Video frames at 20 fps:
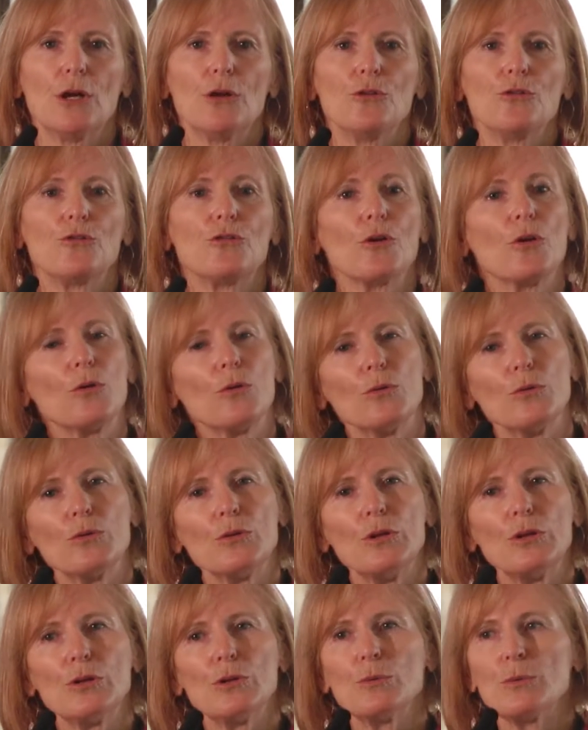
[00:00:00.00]
So,
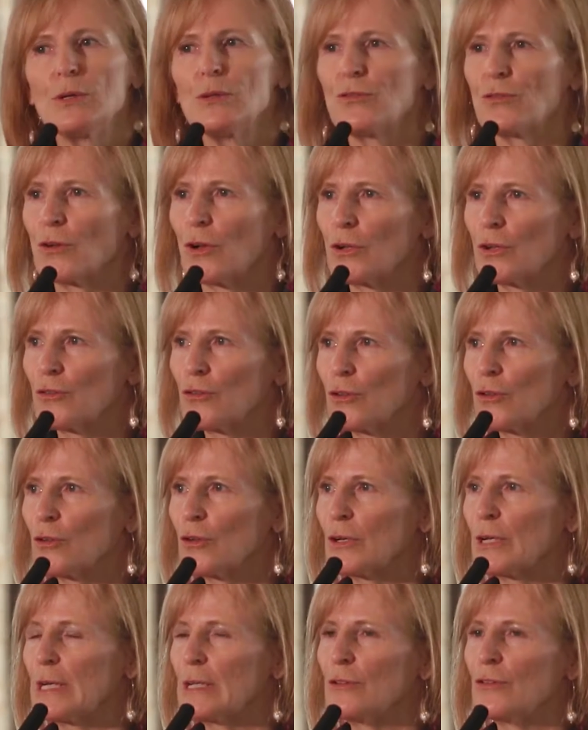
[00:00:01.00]
we started to
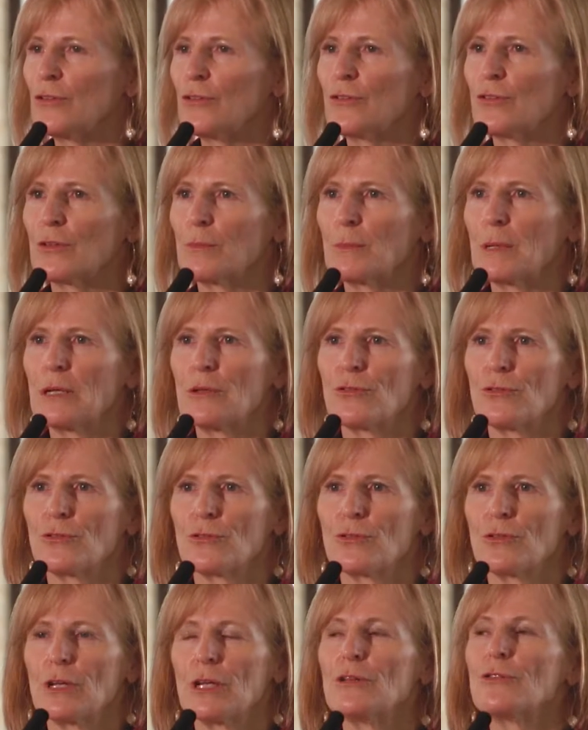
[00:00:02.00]
look into some
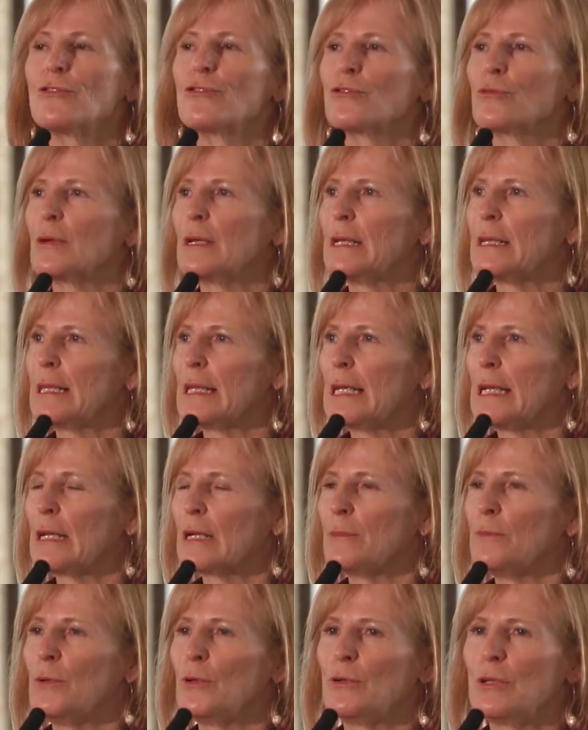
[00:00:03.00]
history in the
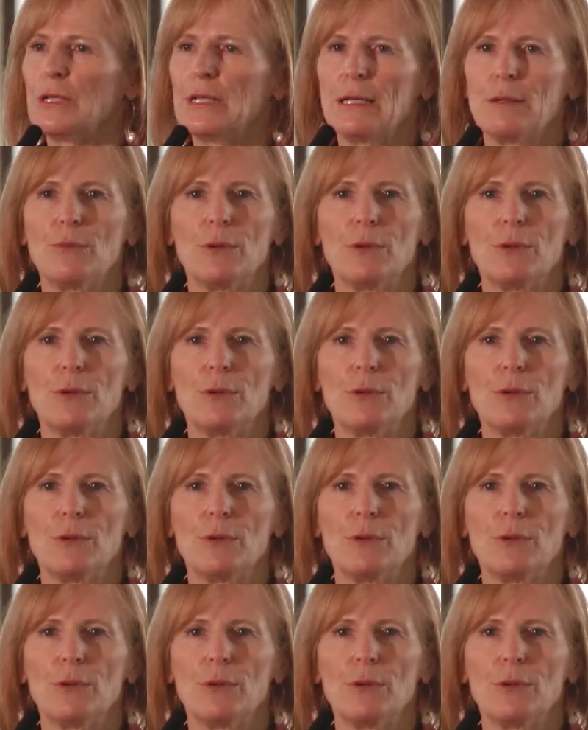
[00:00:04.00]
community.